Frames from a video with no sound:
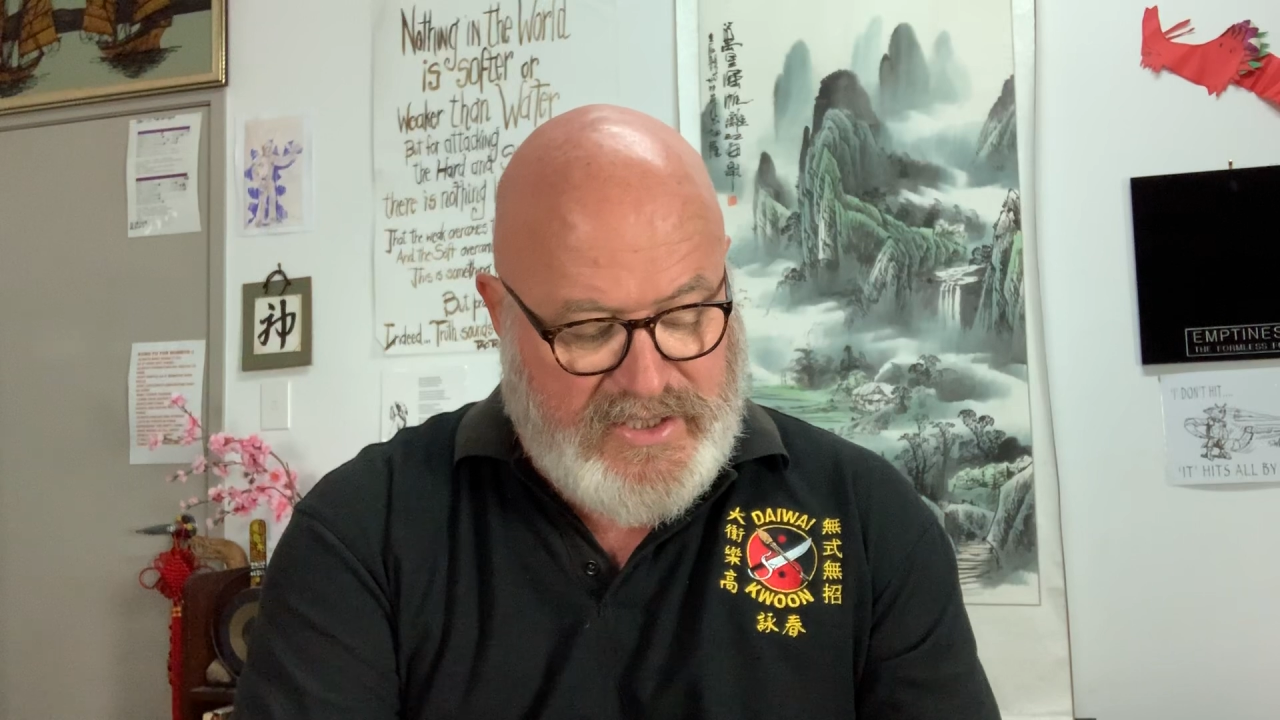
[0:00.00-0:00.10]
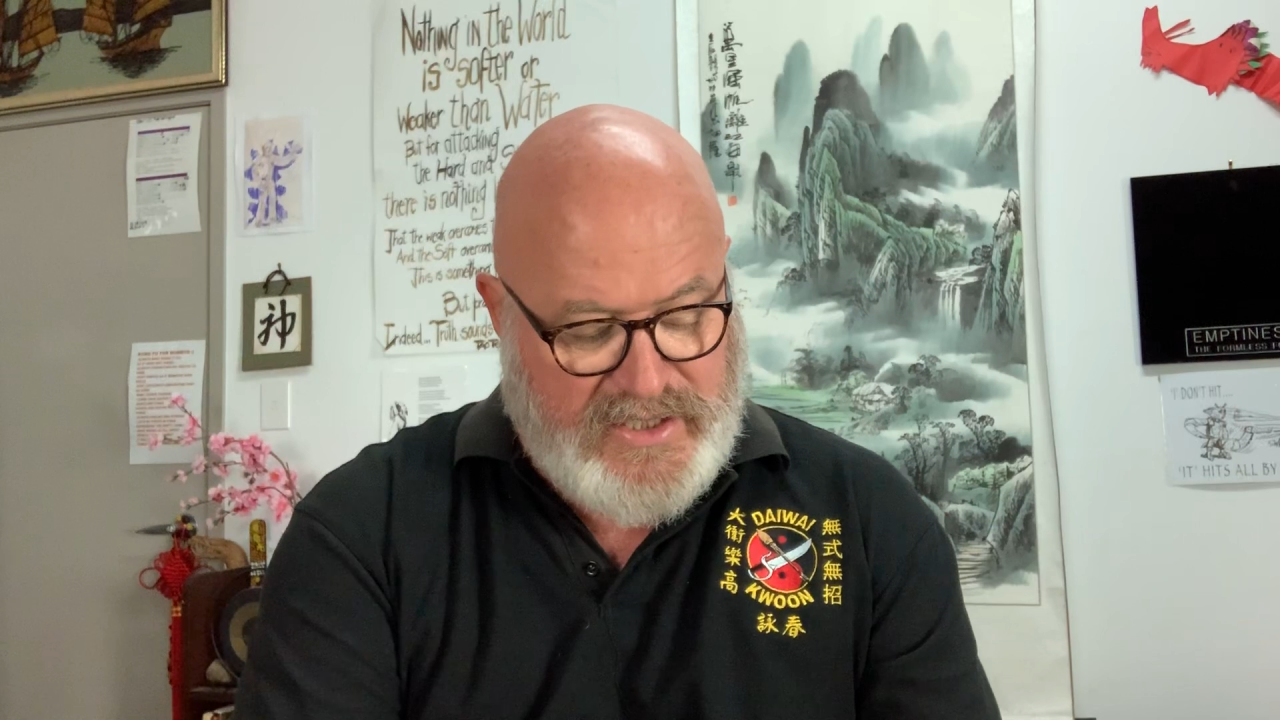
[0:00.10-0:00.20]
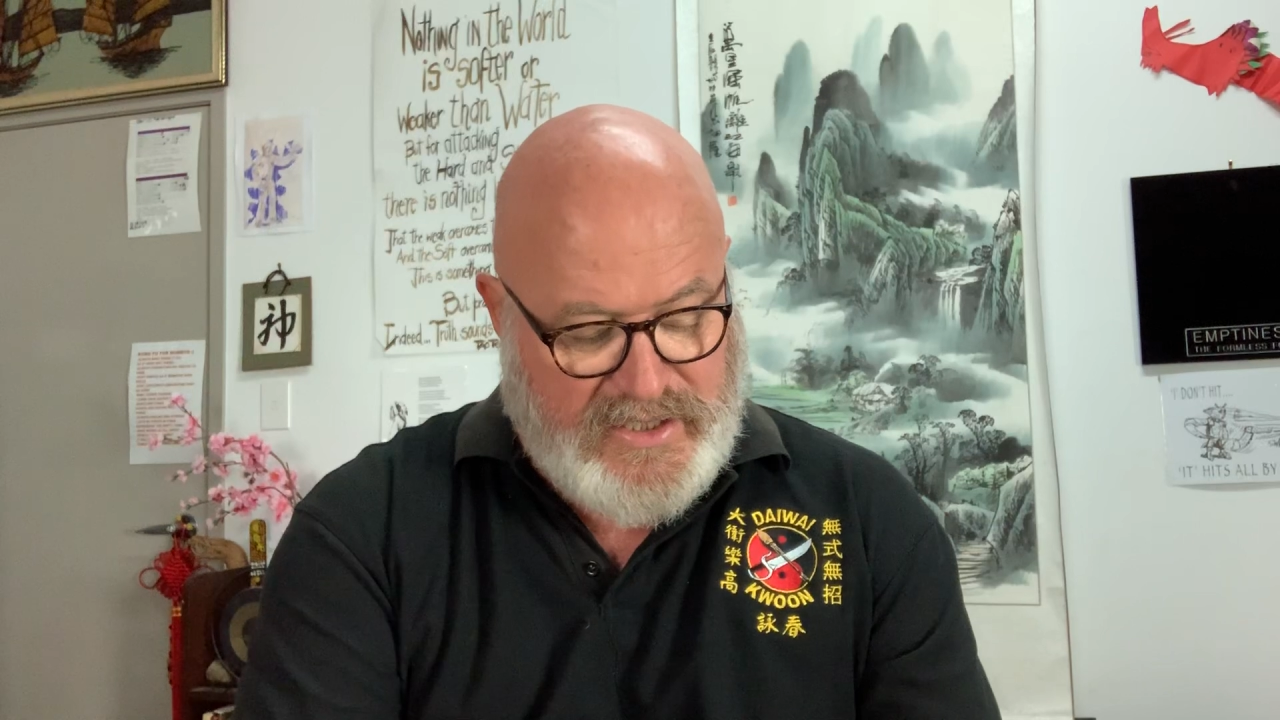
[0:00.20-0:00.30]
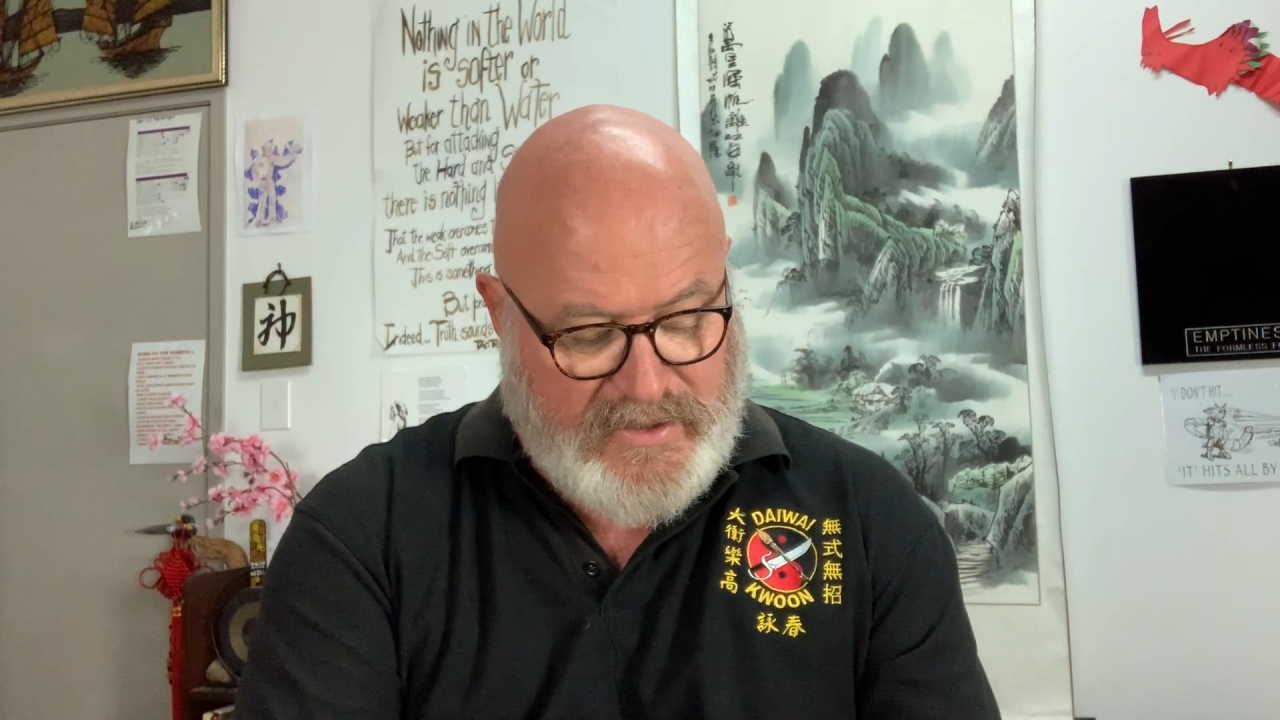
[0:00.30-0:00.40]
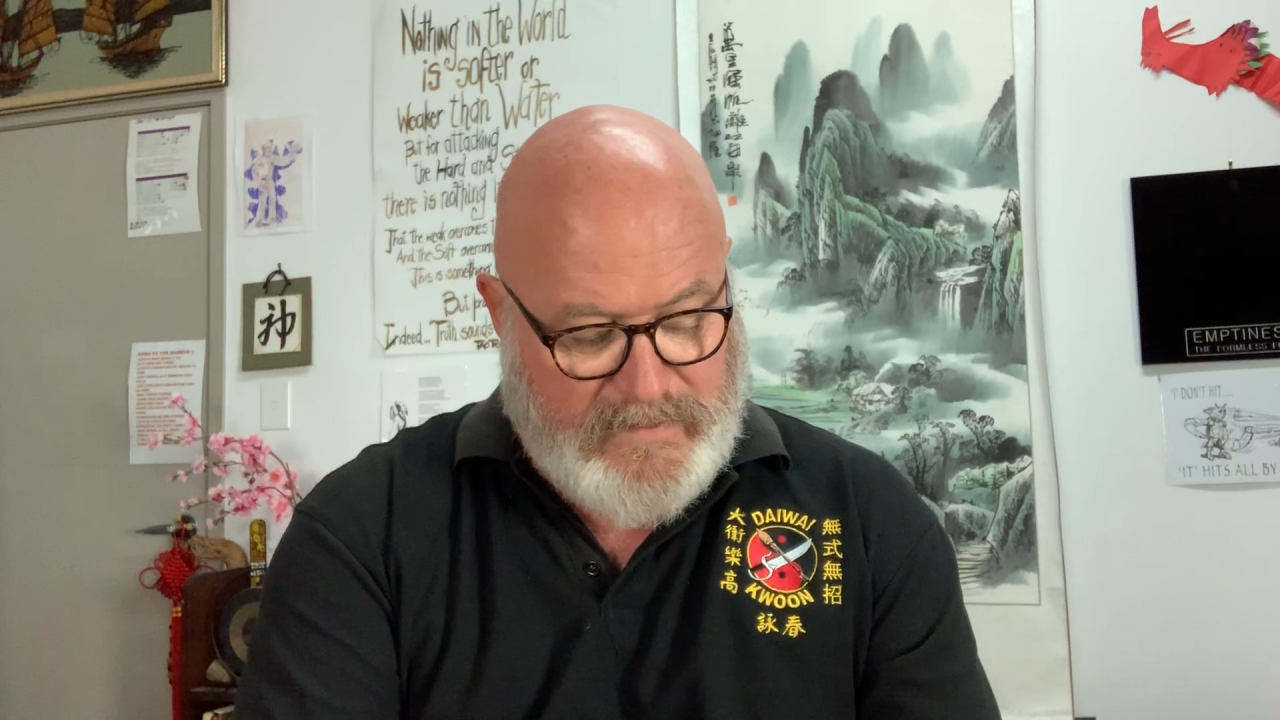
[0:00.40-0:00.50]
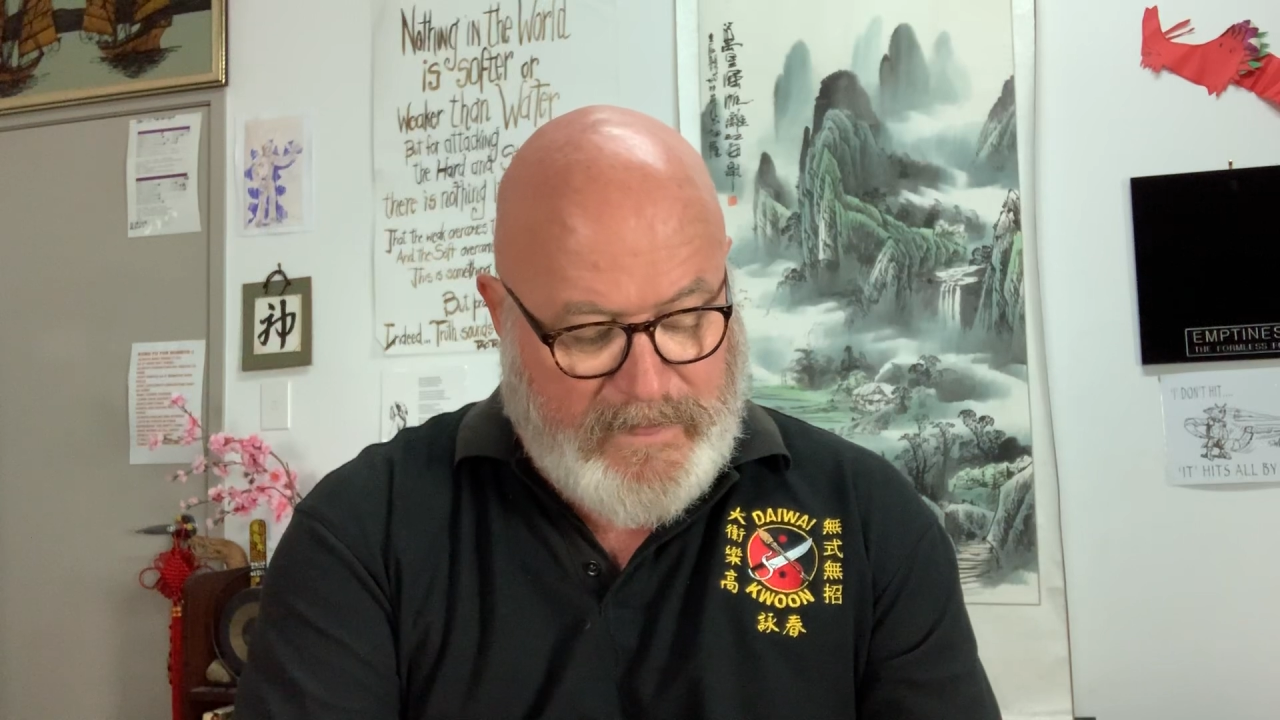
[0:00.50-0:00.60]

here.